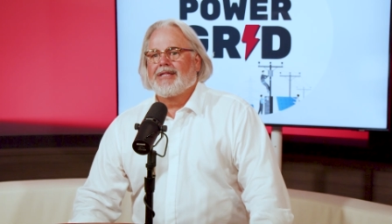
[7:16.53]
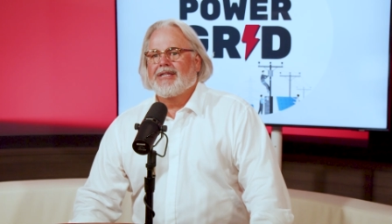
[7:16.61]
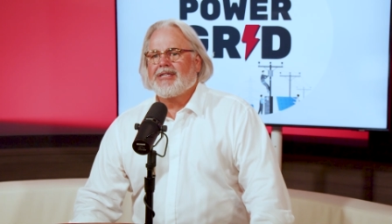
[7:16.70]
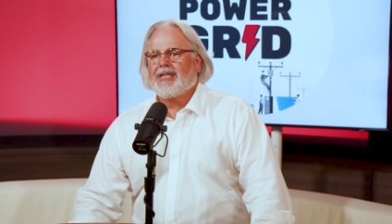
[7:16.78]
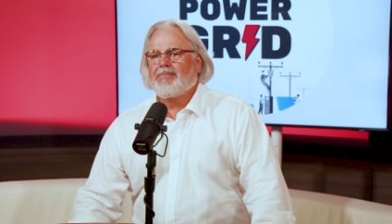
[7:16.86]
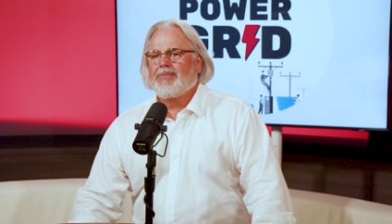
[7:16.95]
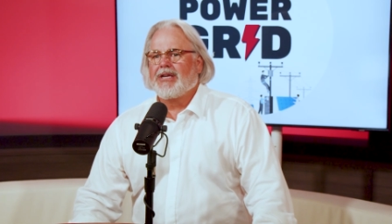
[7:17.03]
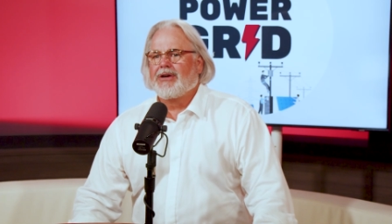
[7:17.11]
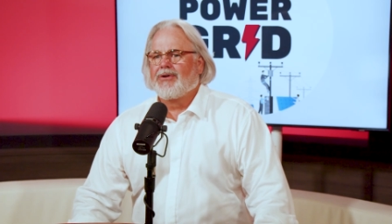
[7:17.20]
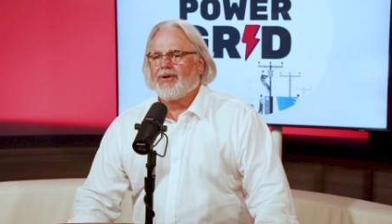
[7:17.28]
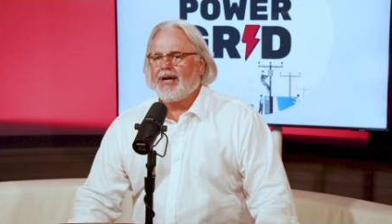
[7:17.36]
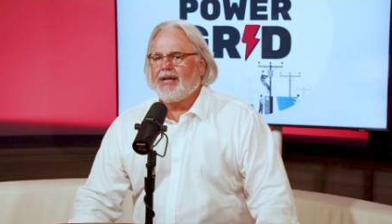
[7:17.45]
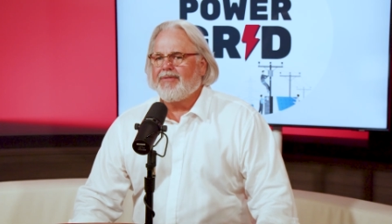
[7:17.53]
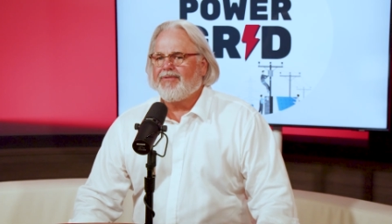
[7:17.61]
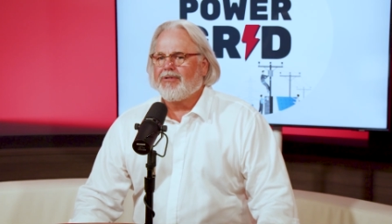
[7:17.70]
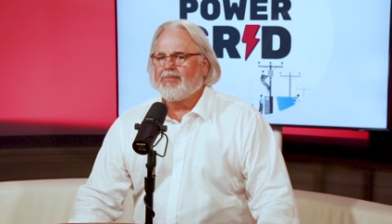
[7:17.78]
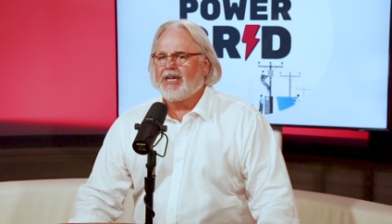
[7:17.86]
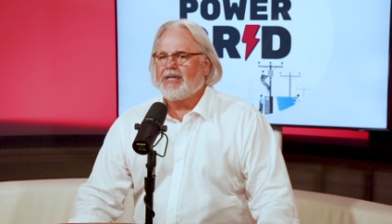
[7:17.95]
This can be great
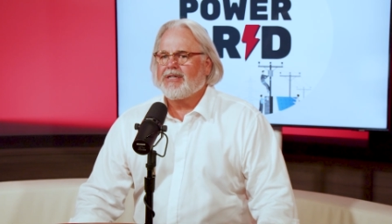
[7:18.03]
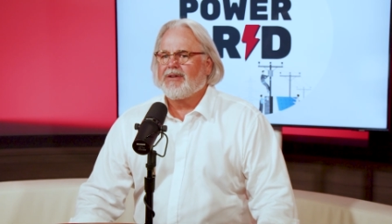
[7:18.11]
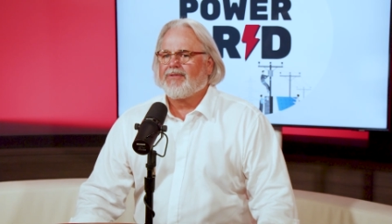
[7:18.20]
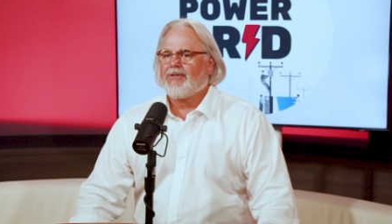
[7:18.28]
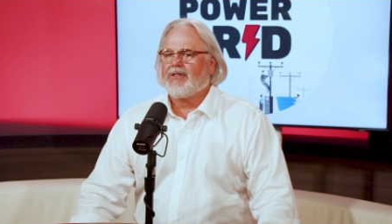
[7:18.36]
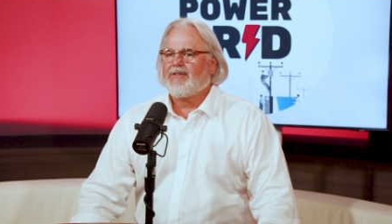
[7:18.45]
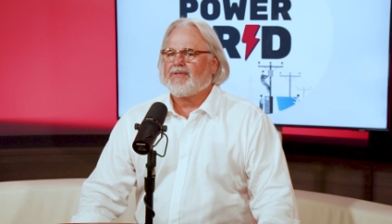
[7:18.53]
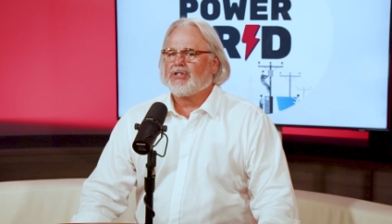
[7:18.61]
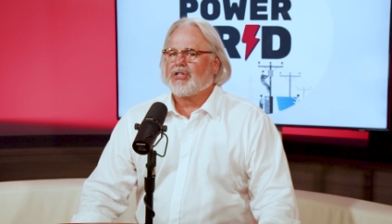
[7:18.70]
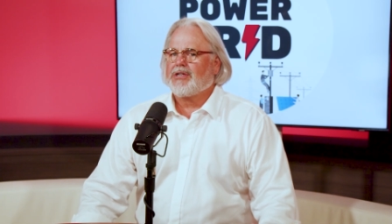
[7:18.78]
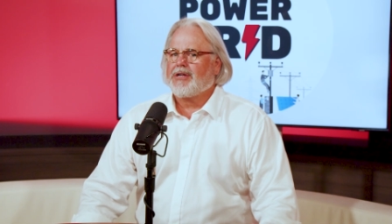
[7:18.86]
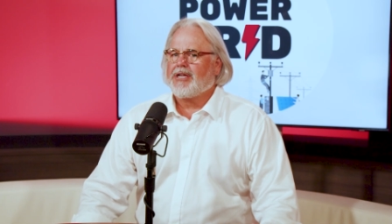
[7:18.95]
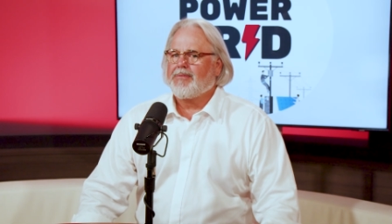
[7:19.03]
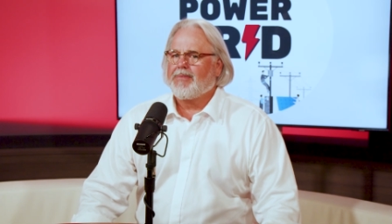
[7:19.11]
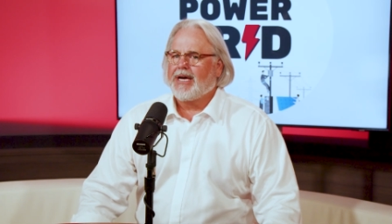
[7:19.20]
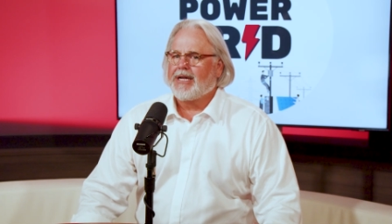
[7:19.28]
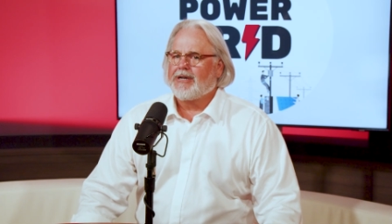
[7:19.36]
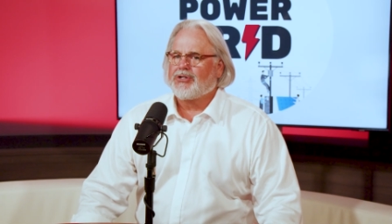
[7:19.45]
information for the facility
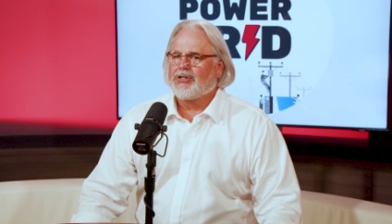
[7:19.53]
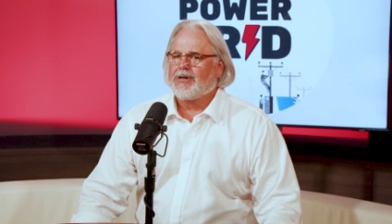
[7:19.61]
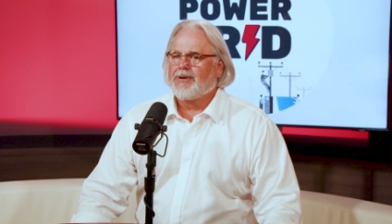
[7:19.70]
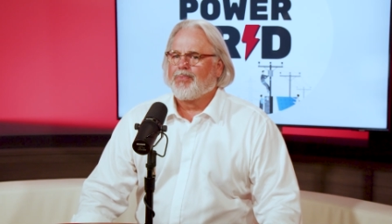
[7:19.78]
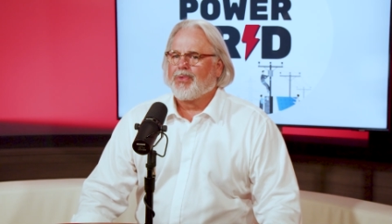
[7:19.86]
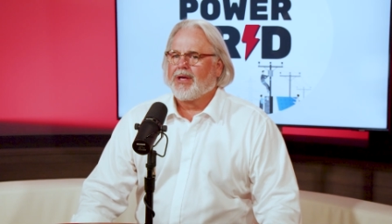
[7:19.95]
manager